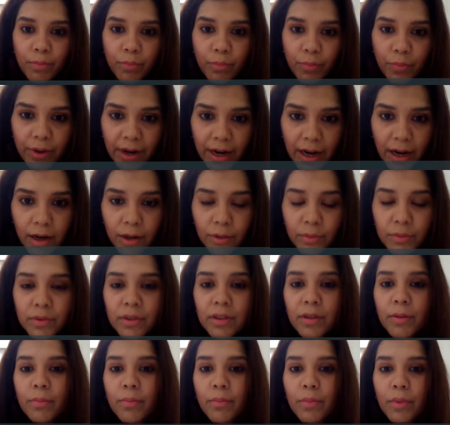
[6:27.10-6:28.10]

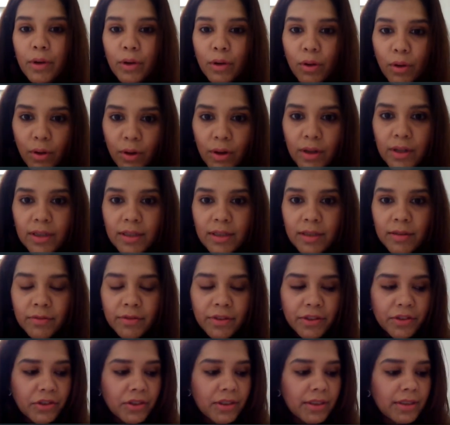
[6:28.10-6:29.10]
brown blonde,
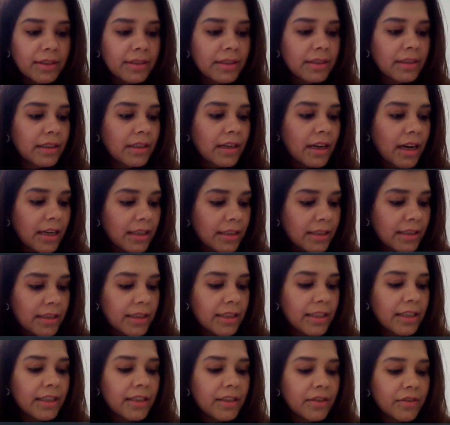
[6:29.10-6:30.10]
which is
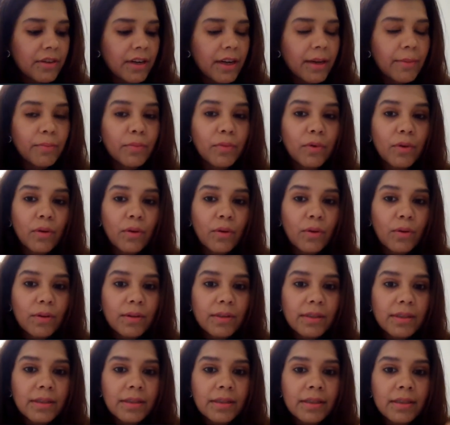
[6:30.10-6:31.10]
Casting Creme
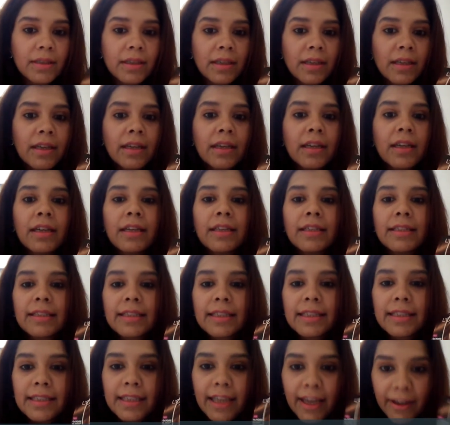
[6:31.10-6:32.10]
Gloss
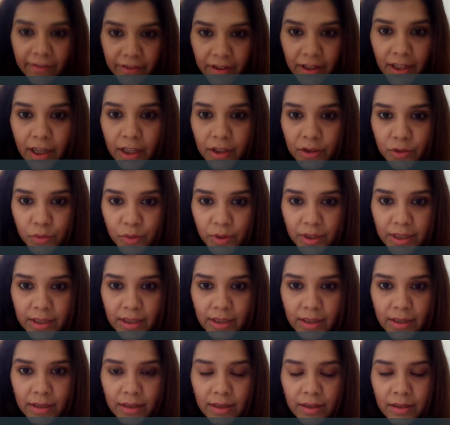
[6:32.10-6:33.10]

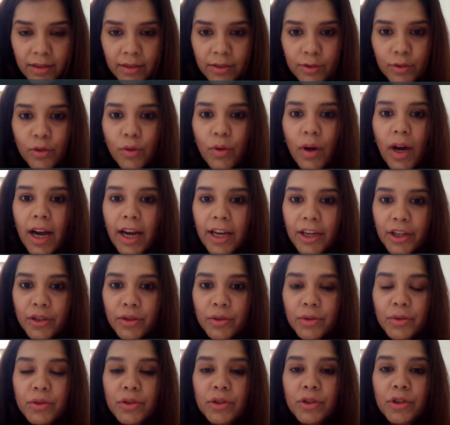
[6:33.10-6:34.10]
700. So I
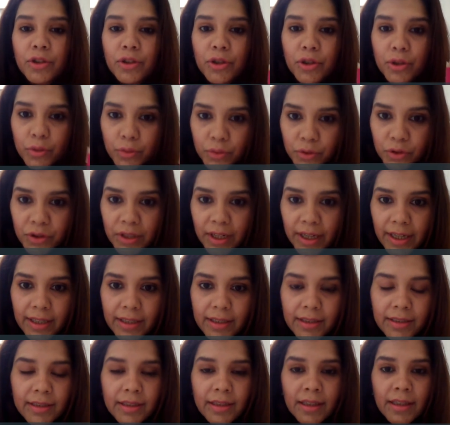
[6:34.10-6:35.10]
used 2
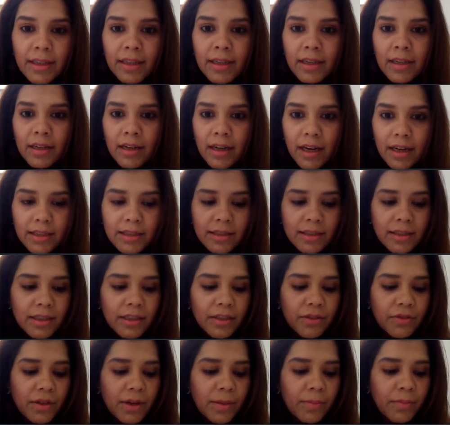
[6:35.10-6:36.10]
shades,
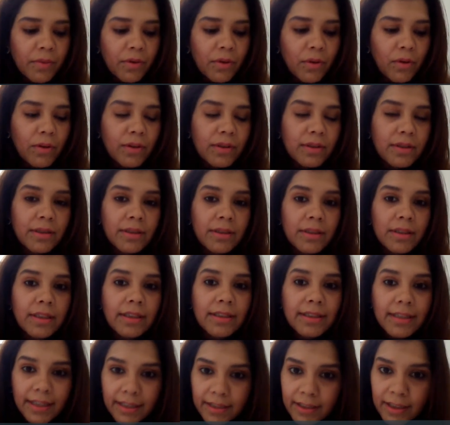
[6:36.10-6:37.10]
Casting Creme Gloss
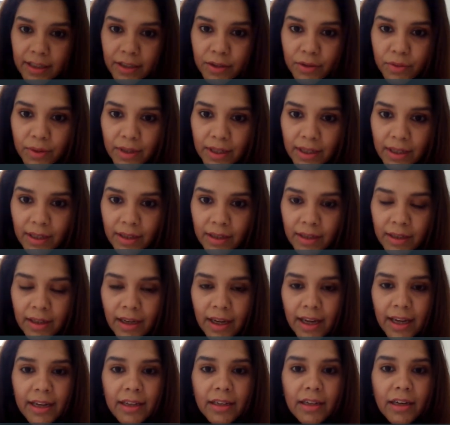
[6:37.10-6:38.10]
600
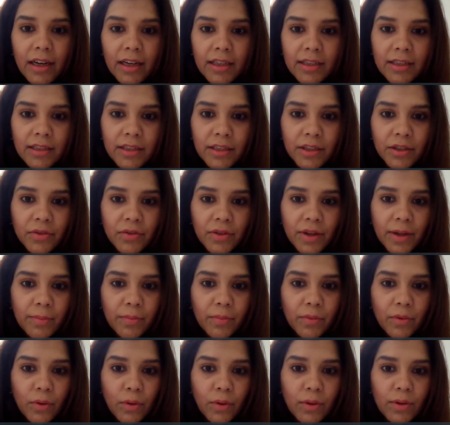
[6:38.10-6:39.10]
and Casting
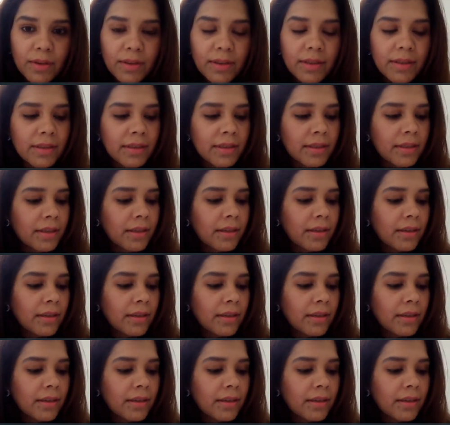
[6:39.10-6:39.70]
Creme Gloss